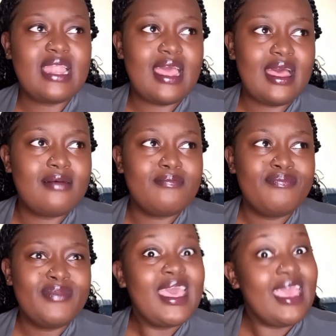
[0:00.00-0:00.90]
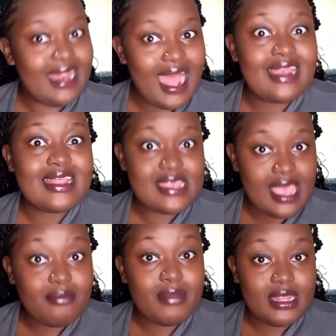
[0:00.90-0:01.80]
and in under 10